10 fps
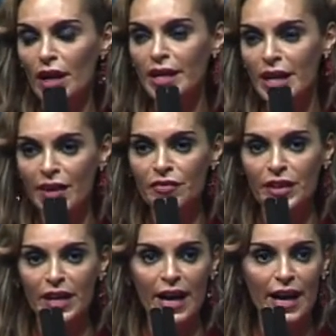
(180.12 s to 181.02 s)
in
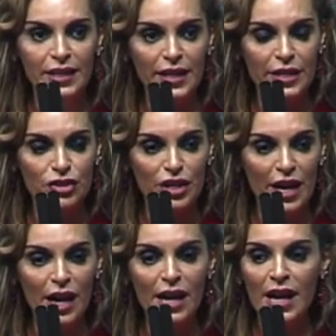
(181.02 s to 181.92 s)
Africa and
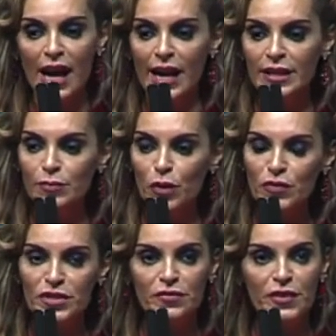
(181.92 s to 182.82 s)
Asia. And
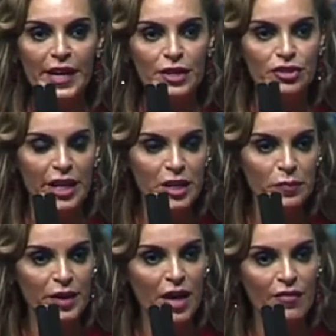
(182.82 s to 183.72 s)
Professor Frank
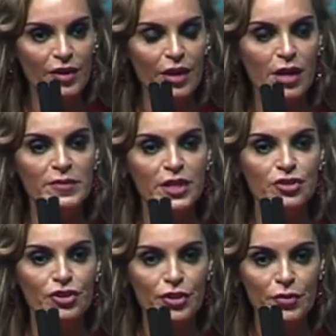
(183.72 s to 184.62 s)
however, comes as
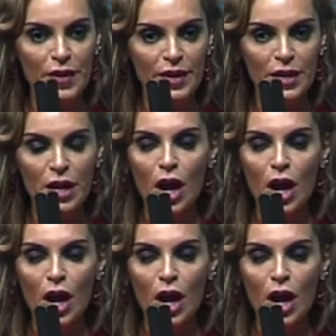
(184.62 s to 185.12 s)
chairman